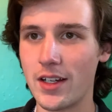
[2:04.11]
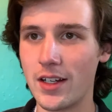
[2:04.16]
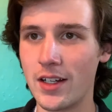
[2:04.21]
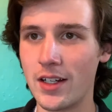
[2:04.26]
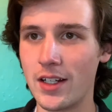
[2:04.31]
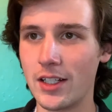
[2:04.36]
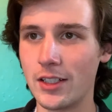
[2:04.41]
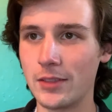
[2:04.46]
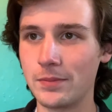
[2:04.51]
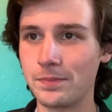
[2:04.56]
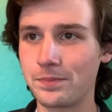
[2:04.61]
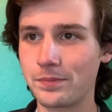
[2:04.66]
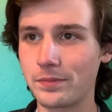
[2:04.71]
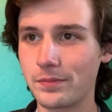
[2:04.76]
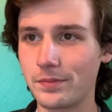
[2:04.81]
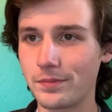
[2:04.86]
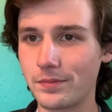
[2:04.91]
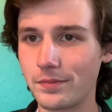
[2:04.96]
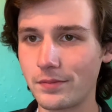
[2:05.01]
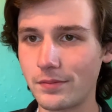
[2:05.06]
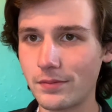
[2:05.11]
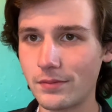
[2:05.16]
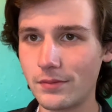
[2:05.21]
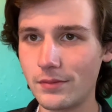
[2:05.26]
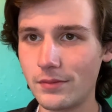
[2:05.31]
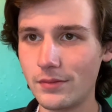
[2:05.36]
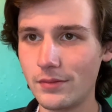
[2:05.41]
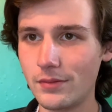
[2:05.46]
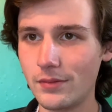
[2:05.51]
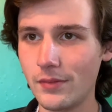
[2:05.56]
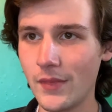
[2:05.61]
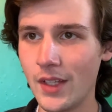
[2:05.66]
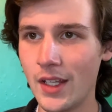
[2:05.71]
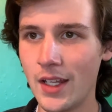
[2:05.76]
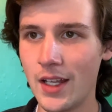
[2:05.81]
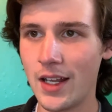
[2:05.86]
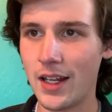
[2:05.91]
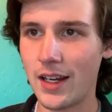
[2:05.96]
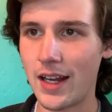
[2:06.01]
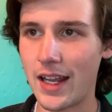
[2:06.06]

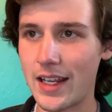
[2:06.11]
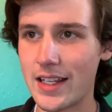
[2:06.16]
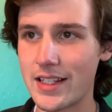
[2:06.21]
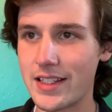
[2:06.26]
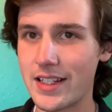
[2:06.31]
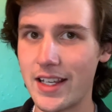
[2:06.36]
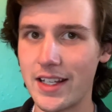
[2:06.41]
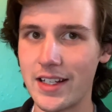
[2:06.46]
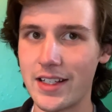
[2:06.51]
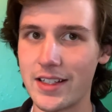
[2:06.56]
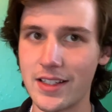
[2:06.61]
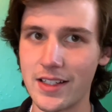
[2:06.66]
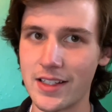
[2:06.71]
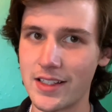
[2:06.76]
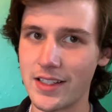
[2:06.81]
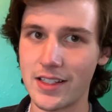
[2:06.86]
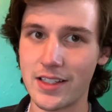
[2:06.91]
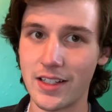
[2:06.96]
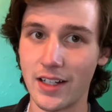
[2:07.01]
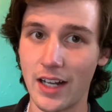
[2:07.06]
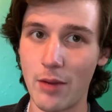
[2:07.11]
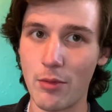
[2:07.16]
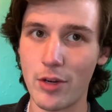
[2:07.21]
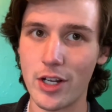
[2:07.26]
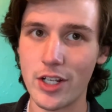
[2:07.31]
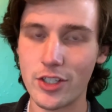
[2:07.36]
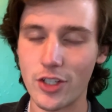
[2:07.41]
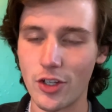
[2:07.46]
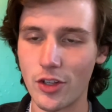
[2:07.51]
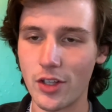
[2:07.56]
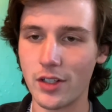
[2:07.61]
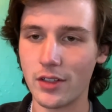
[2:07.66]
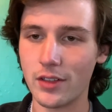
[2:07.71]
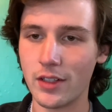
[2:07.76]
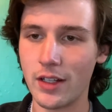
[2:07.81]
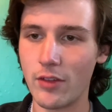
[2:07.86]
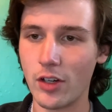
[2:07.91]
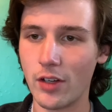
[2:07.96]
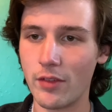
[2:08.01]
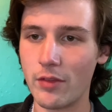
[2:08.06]
Like I said, it's a celebrity, so the
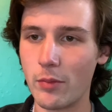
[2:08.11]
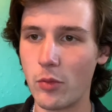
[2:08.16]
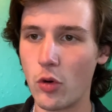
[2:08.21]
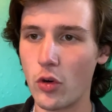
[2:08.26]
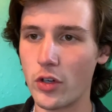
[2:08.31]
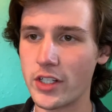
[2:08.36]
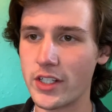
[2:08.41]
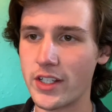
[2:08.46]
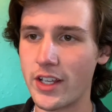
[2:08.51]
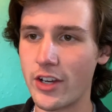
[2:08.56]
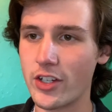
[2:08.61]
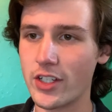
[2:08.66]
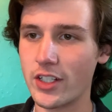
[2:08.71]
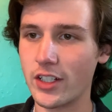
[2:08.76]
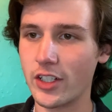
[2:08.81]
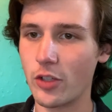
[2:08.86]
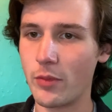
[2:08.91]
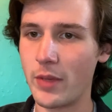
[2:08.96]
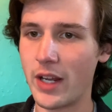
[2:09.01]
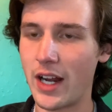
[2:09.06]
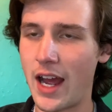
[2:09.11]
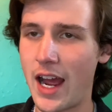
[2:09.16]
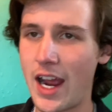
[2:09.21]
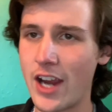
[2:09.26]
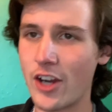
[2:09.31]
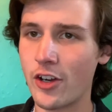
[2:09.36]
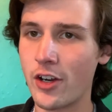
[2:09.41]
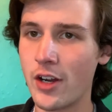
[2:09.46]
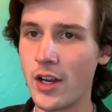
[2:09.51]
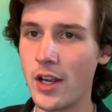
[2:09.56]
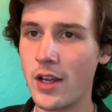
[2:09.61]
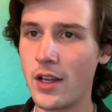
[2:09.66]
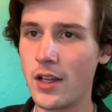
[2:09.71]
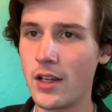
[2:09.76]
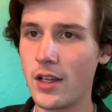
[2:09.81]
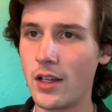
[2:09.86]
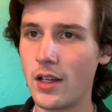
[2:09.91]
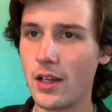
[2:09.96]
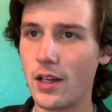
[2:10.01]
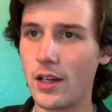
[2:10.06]
level of importance there is a little bit higher
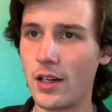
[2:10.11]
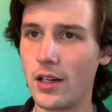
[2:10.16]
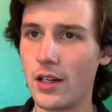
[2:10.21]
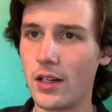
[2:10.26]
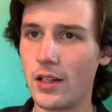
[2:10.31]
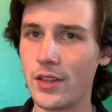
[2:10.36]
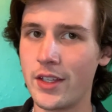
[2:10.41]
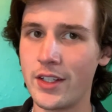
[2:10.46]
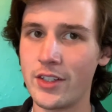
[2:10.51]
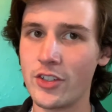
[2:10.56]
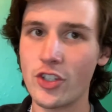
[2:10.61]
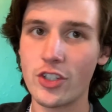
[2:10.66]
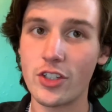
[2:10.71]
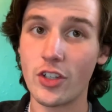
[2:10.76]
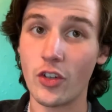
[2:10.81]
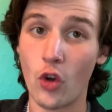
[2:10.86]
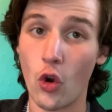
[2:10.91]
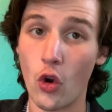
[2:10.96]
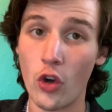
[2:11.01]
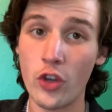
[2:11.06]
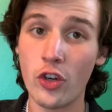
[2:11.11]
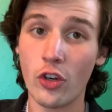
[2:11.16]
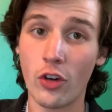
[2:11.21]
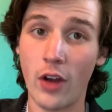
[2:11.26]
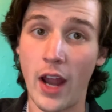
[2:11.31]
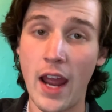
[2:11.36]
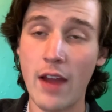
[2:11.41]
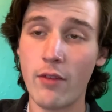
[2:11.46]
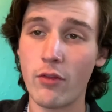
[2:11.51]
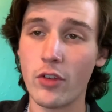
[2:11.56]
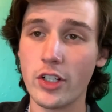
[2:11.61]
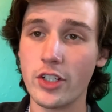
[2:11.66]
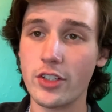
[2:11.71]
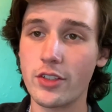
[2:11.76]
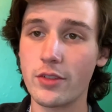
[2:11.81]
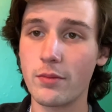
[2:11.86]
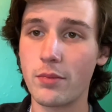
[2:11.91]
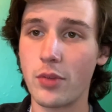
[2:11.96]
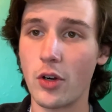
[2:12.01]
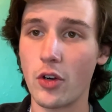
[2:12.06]
than just your
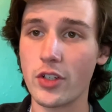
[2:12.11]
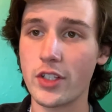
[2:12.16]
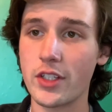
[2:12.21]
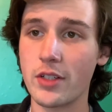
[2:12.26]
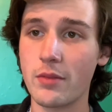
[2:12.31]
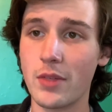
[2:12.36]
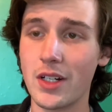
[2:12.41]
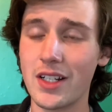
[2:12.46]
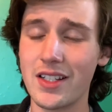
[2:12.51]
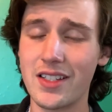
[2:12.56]
average person, but